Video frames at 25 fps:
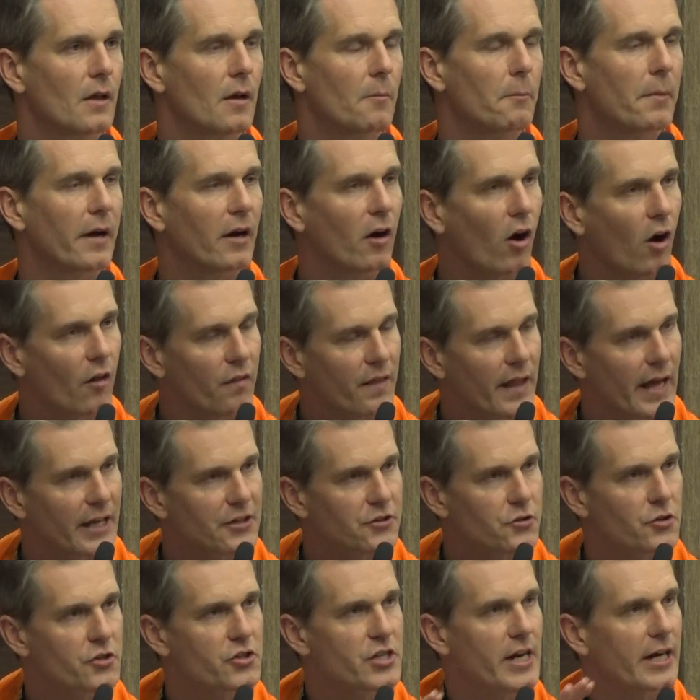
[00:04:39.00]
but on
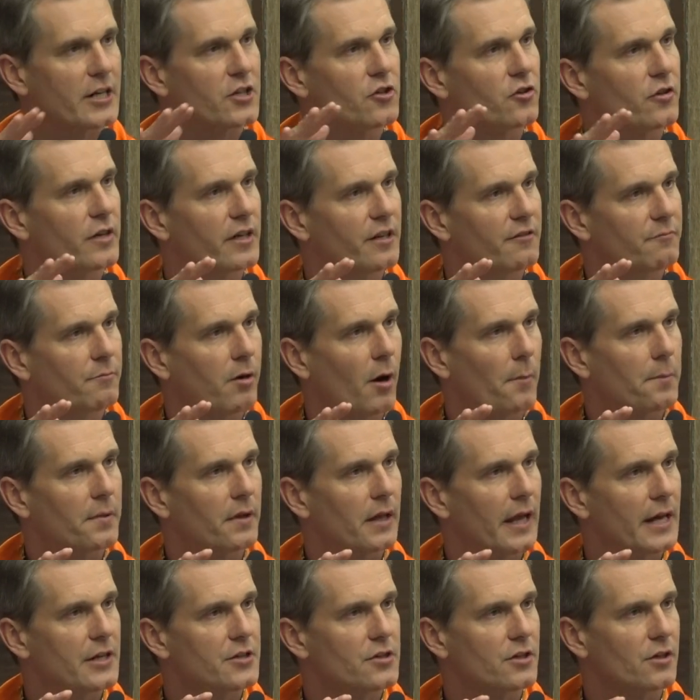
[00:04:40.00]
that trajectory of
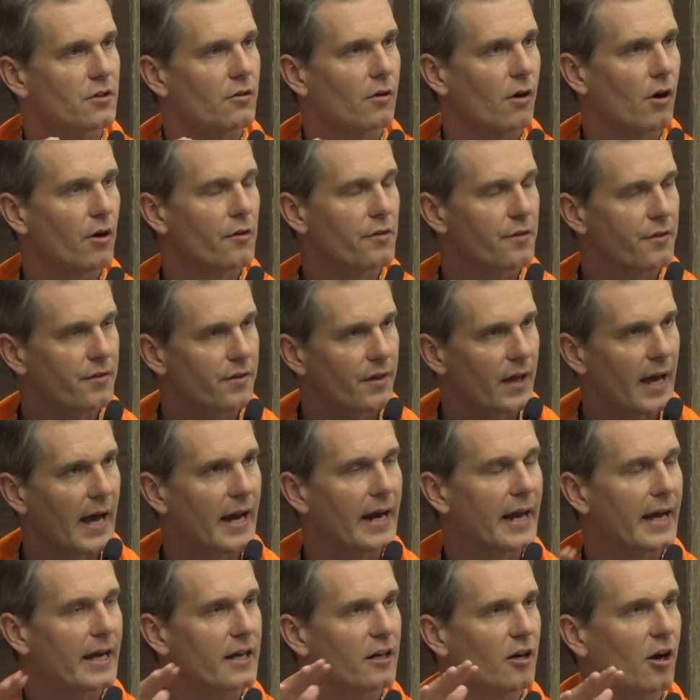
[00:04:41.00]
population growth
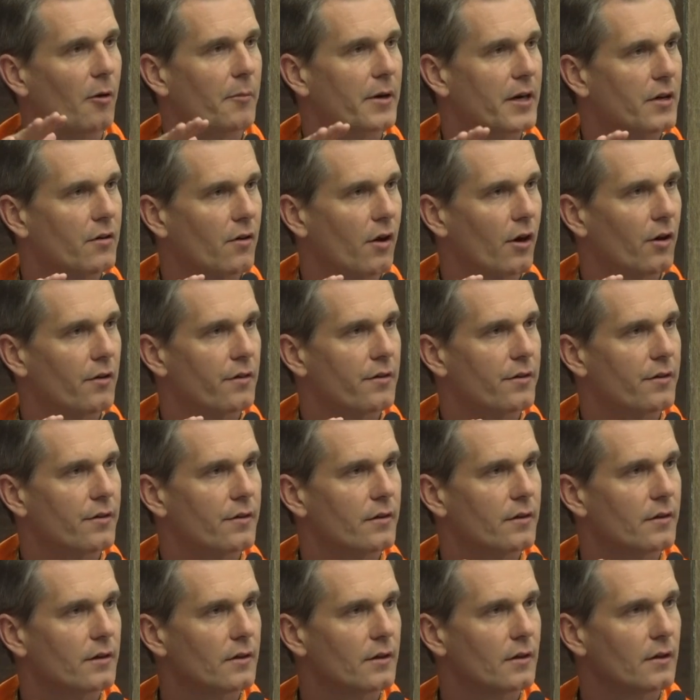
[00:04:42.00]
and economic growth
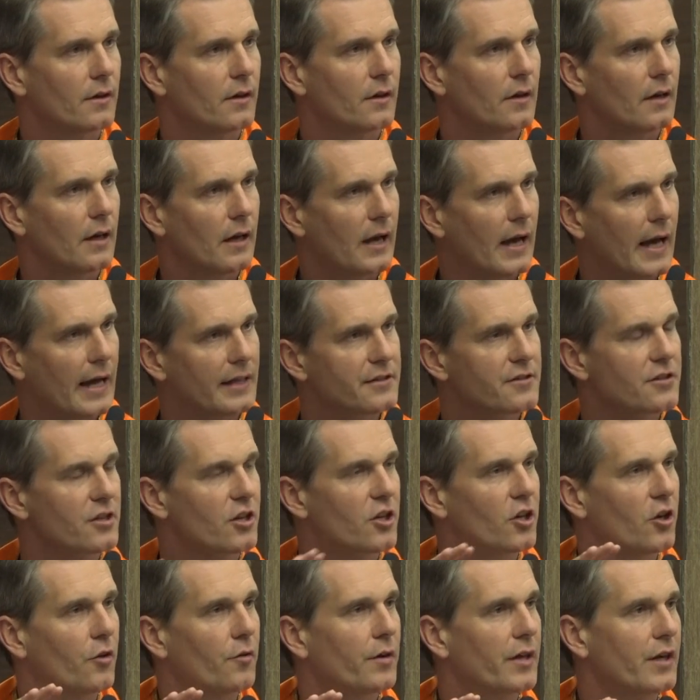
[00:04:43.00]
and
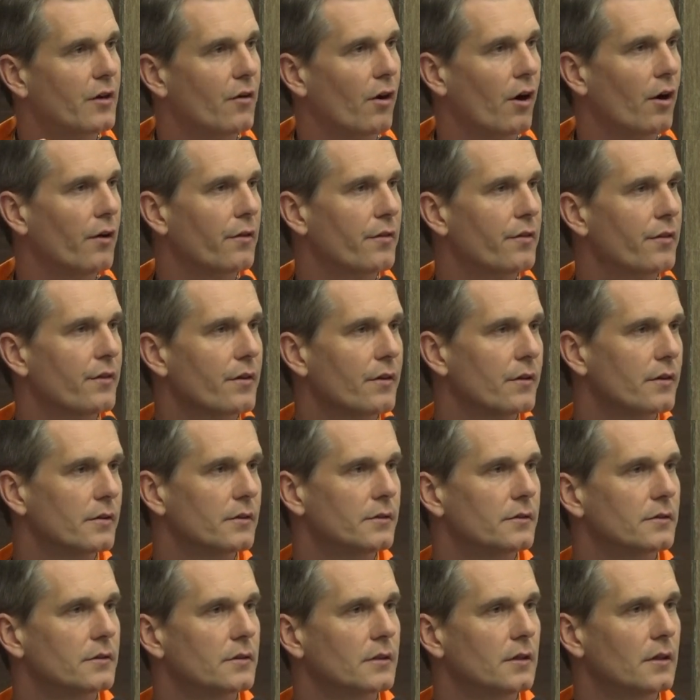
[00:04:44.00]
security growth,
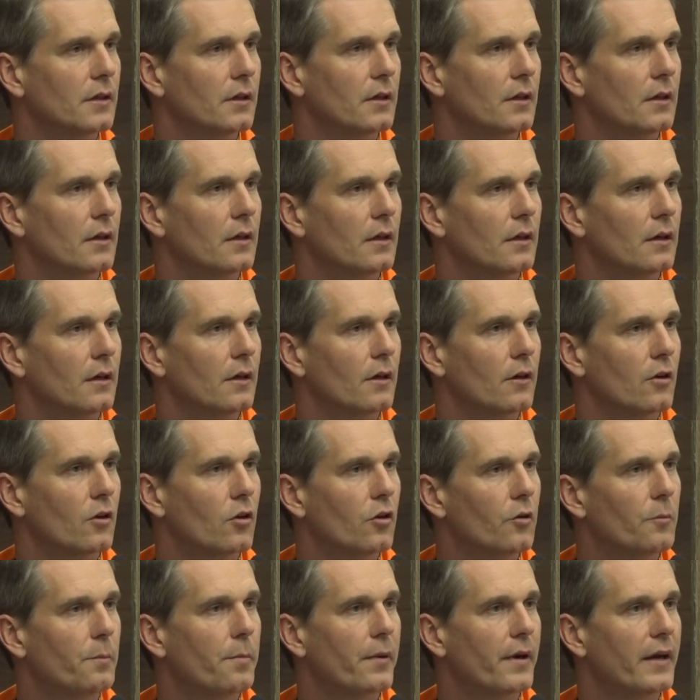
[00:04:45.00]

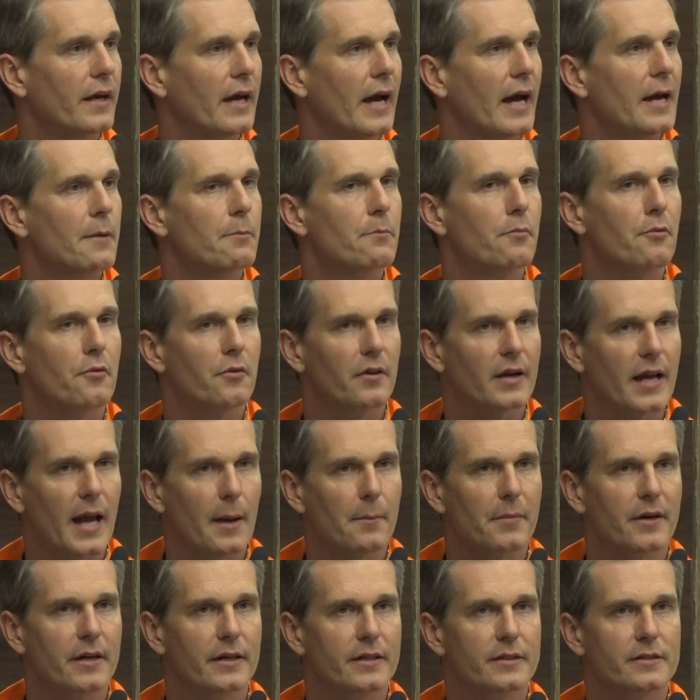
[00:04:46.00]
could be a
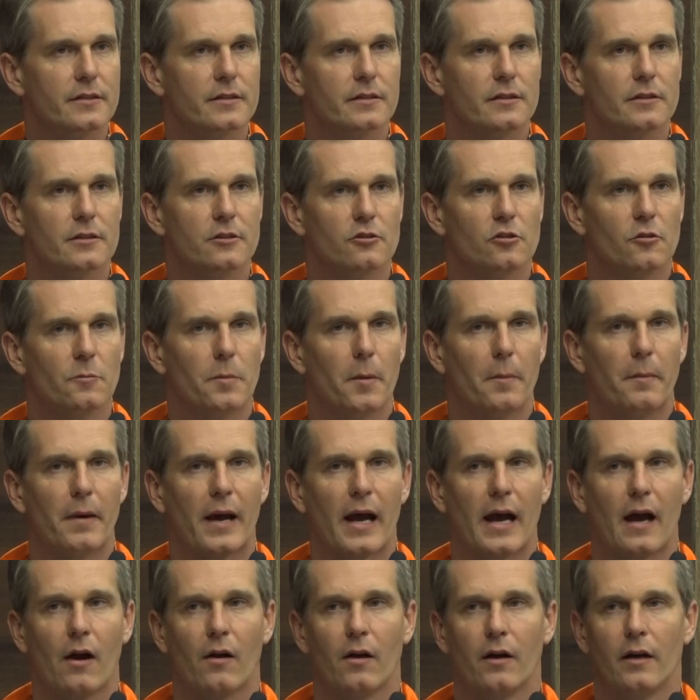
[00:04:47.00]
preeminent
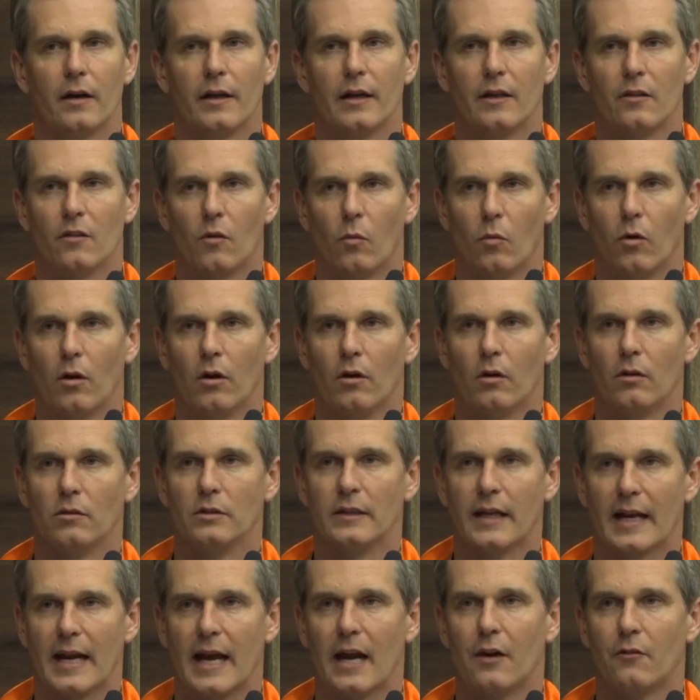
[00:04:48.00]
superpower in the
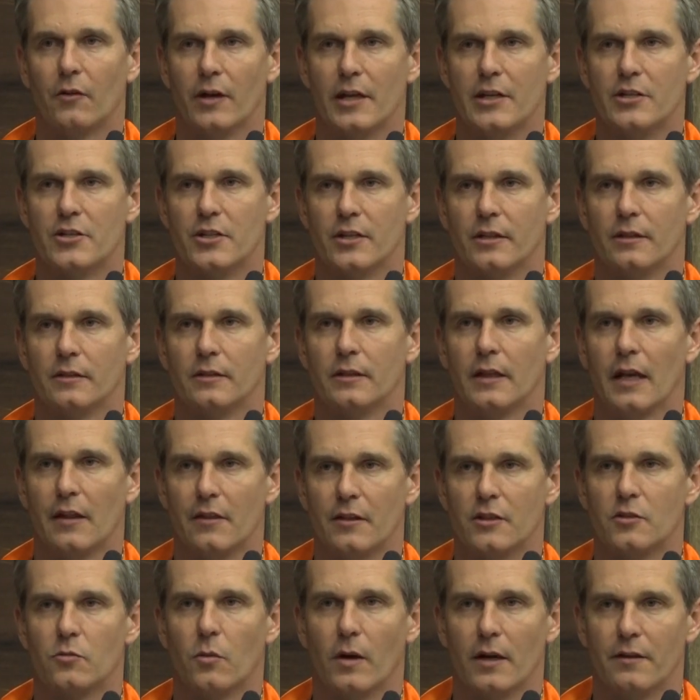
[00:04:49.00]
world and our region
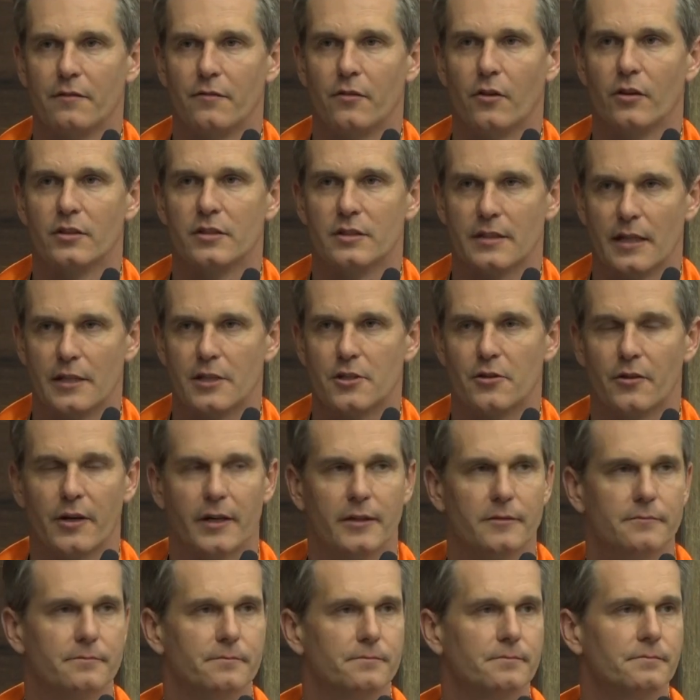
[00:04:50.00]
in the 21st century.
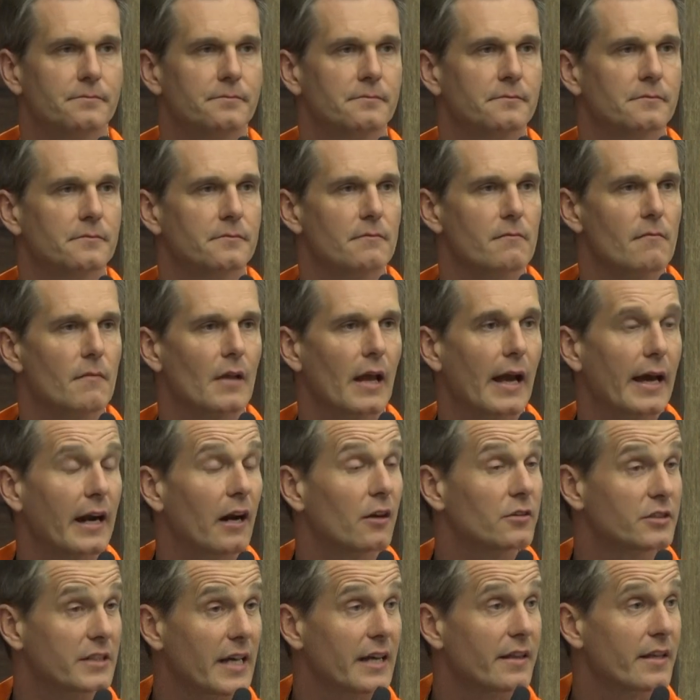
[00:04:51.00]
And
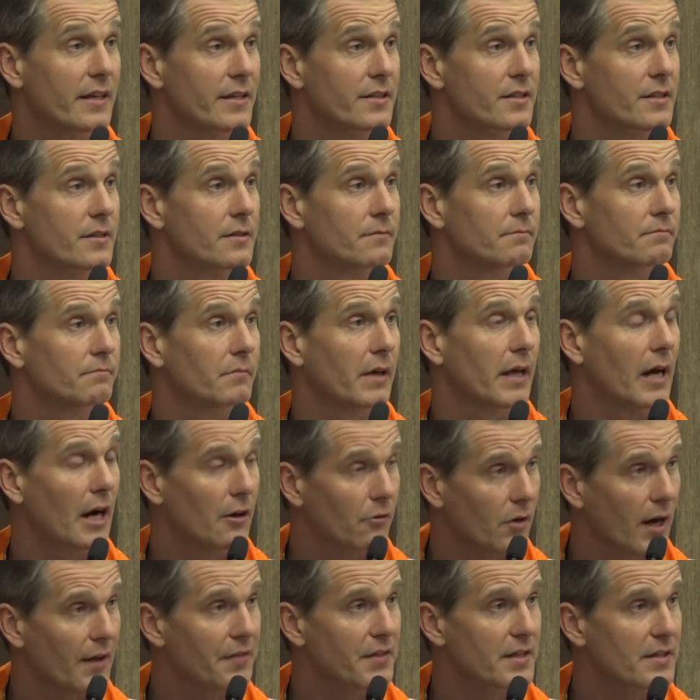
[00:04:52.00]
I'll say this, and
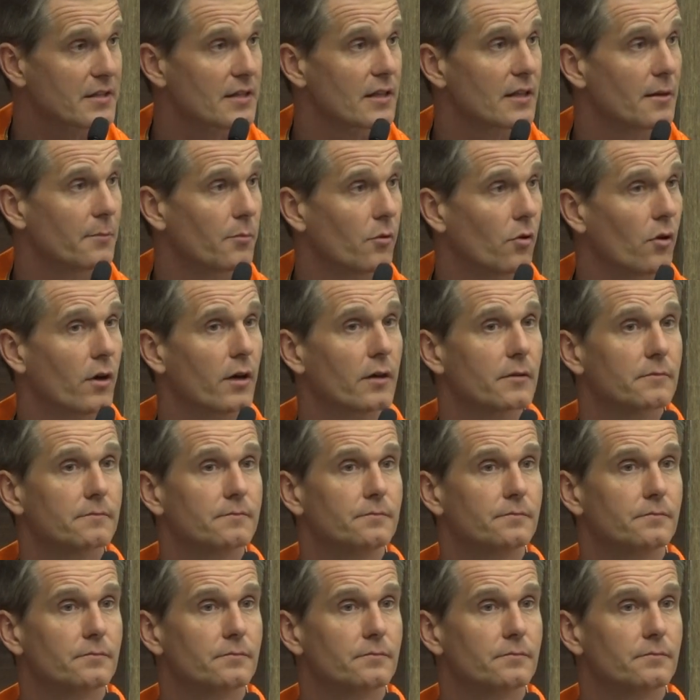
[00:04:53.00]
I write this in the book,